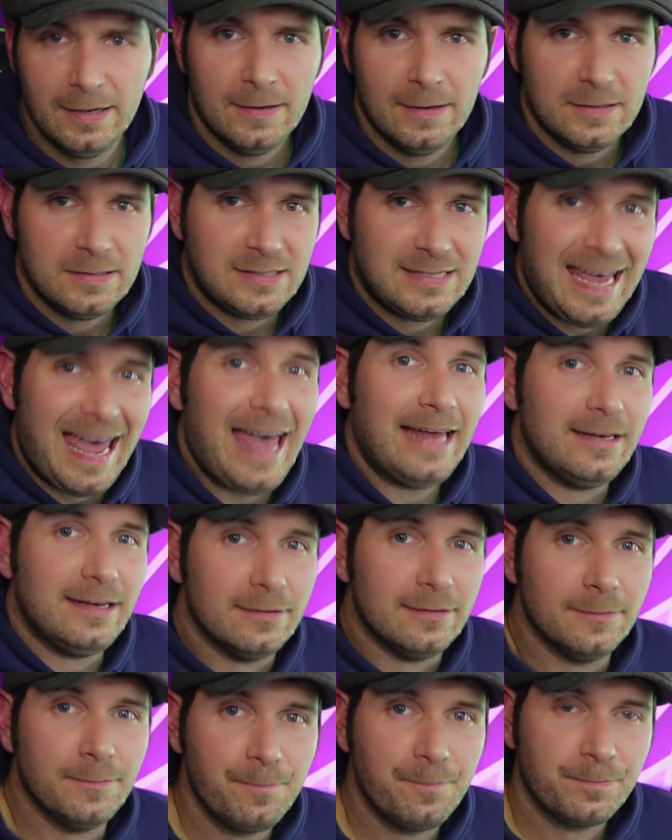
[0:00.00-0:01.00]

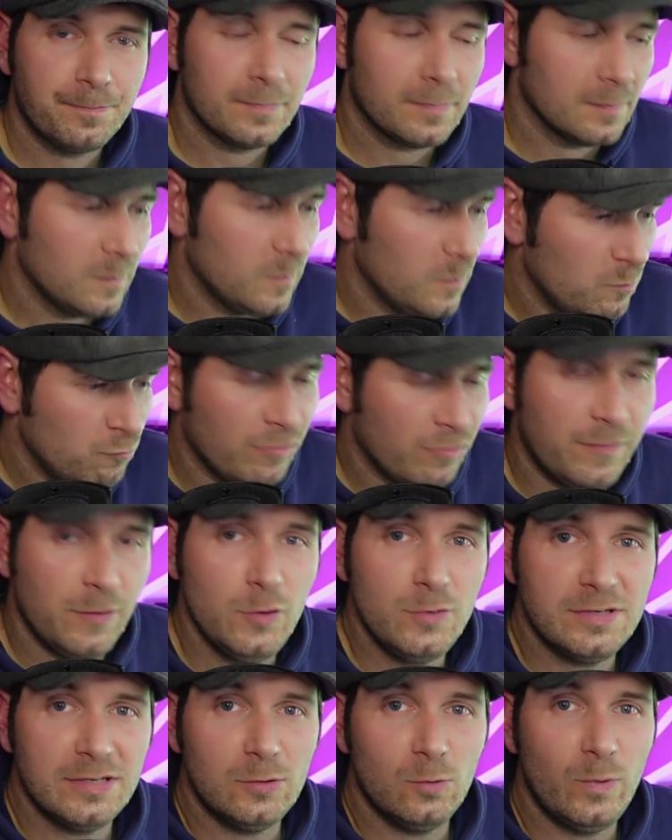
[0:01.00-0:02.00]
10
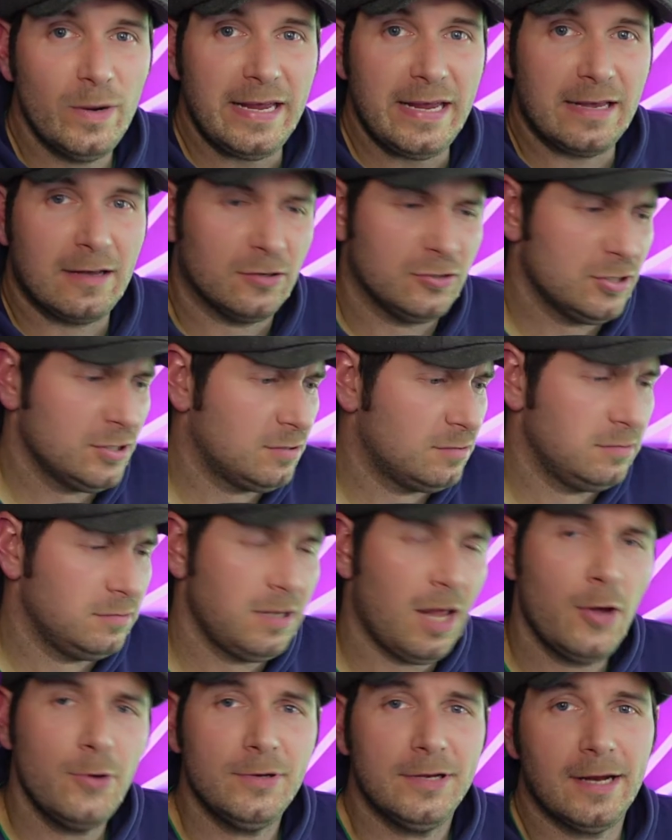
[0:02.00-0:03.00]
reviews in a week. I just
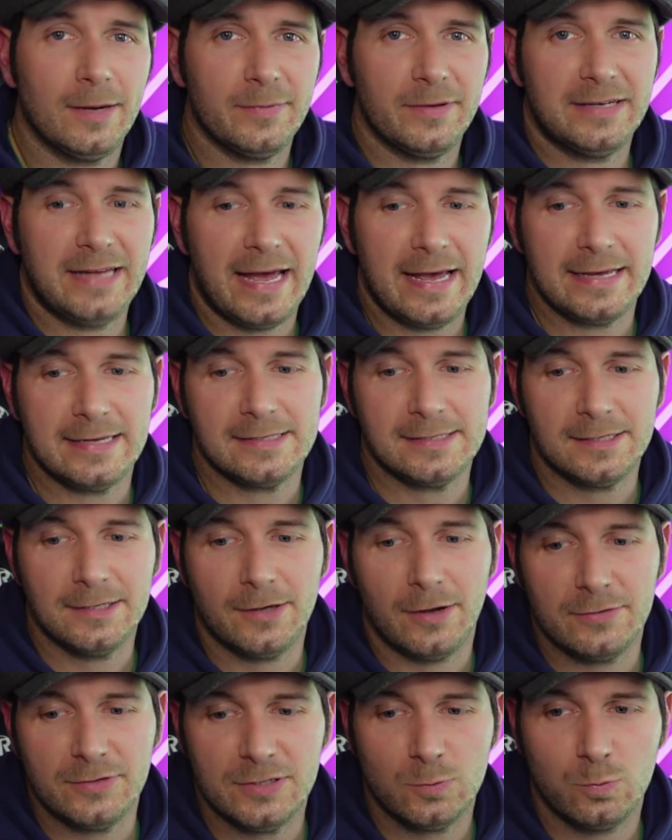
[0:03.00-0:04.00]
loaded up the days, you
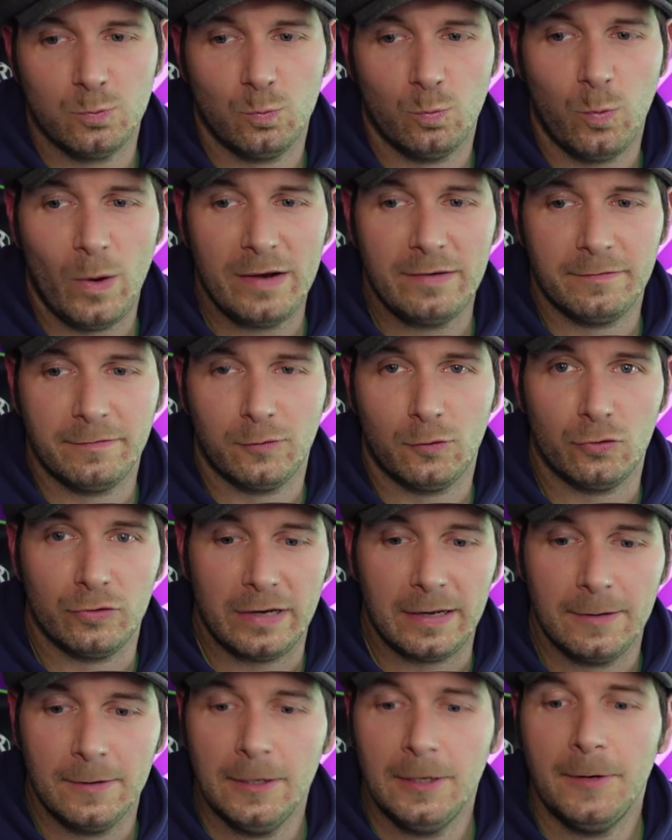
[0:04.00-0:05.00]
know, just went for
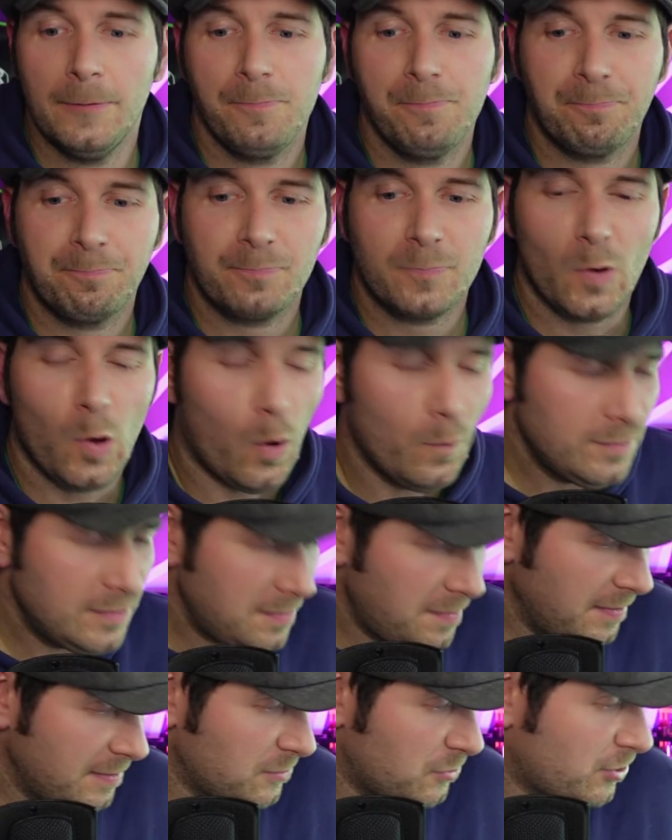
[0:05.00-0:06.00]
it. Obviously,
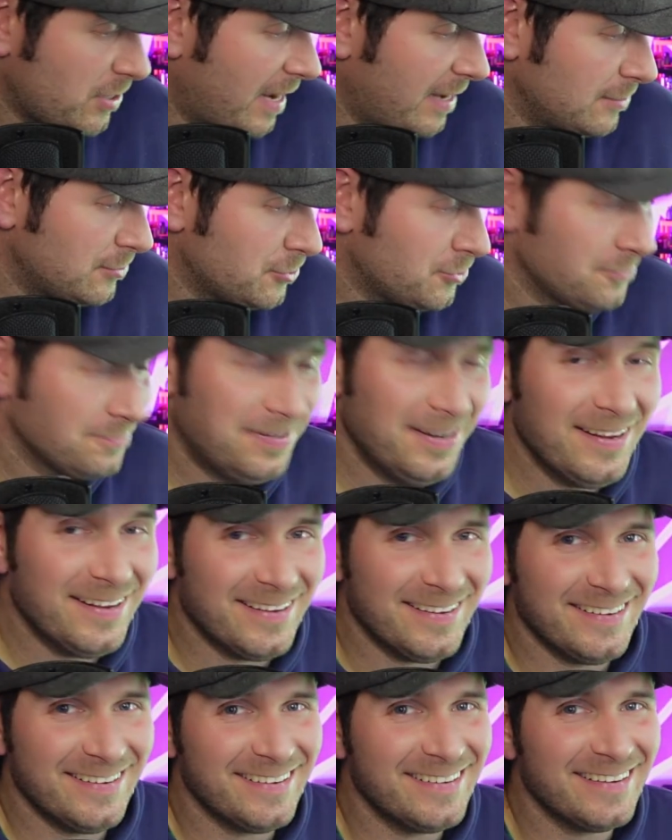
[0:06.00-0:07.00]
things have changed,
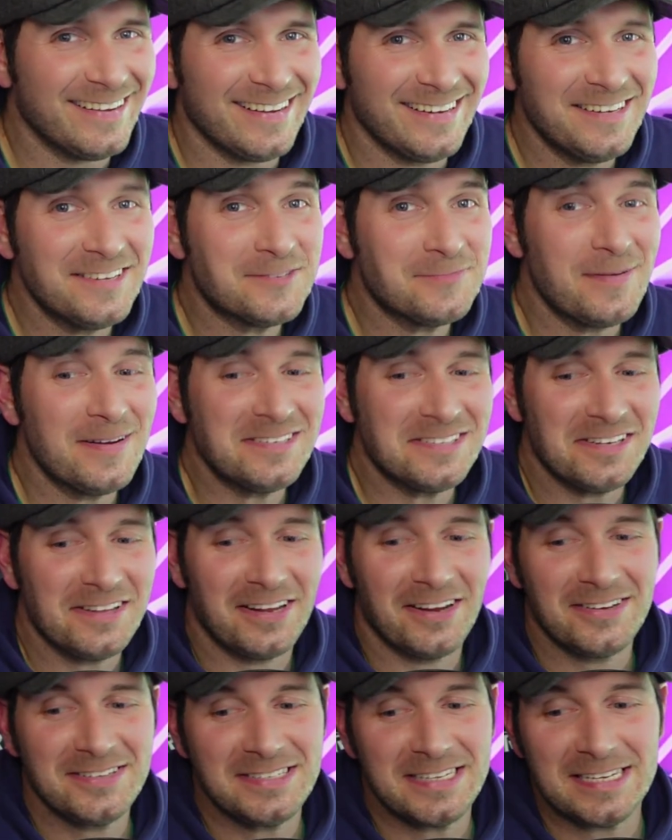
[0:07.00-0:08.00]
and especially the
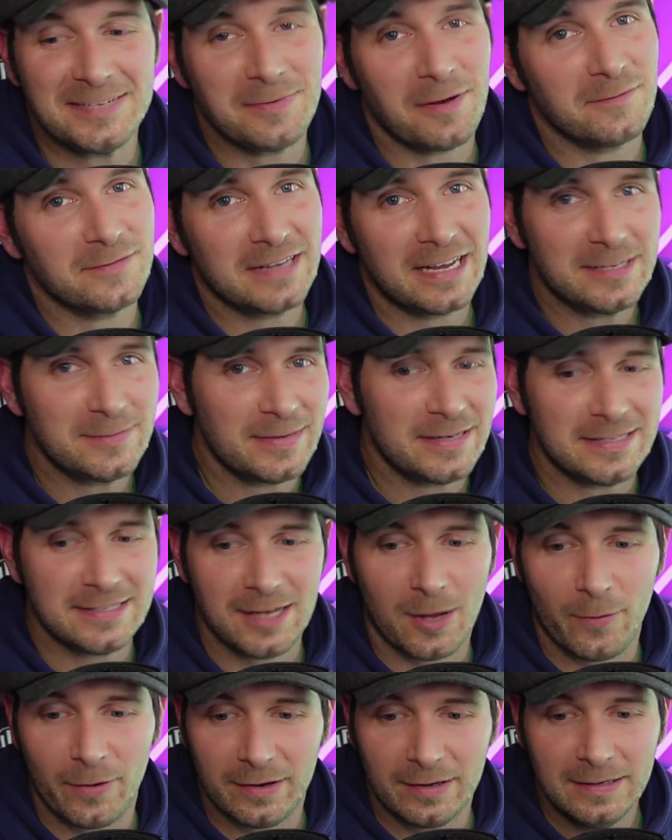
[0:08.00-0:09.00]
last 6 months, it has been
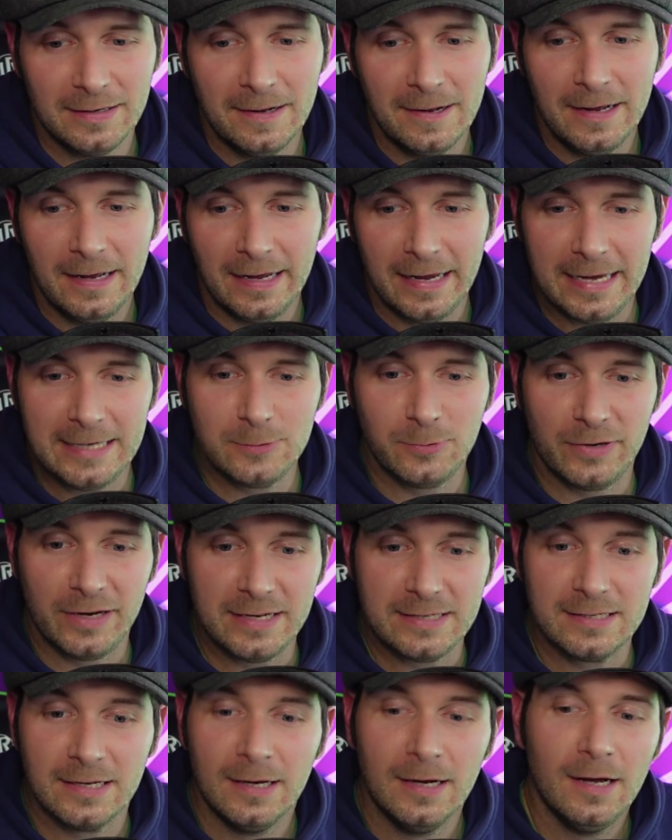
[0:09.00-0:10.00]
slower, is what it
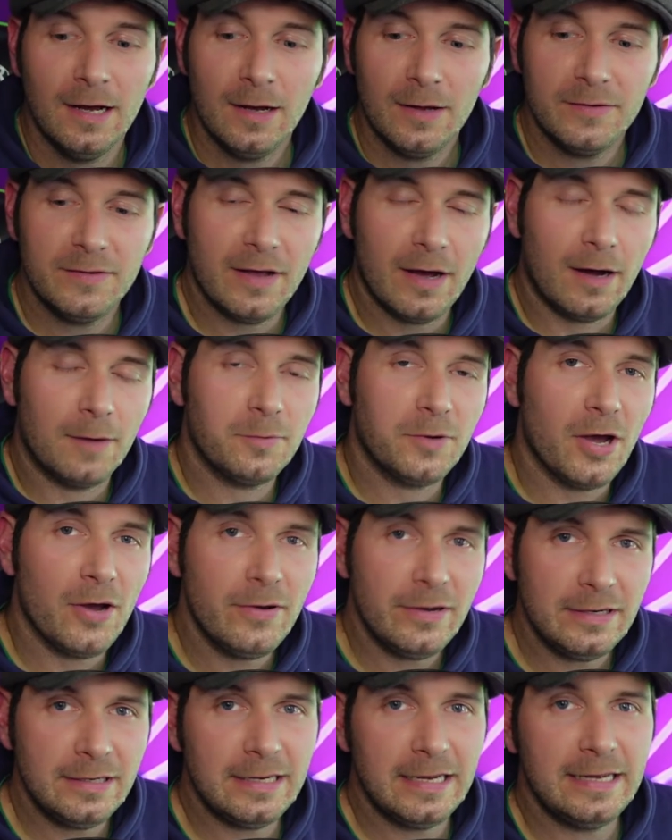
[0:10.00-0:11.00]
is. Now, I'm
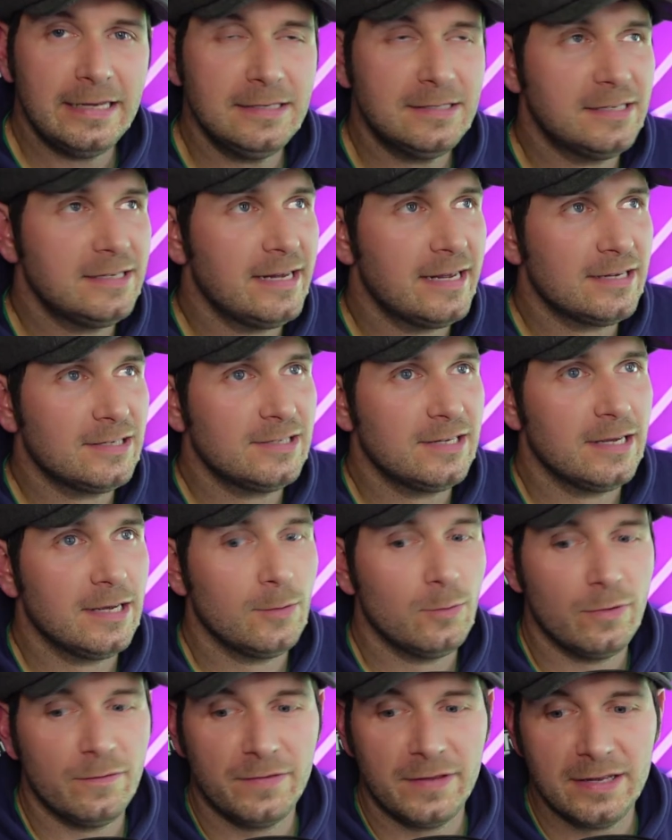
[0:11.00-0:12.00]
going into next year
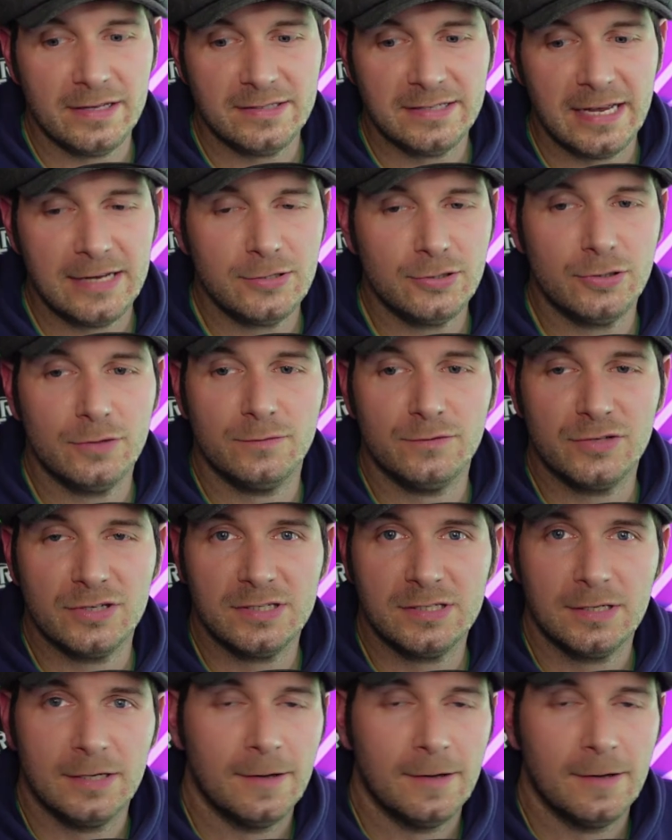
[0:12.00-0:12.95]
with the intention of just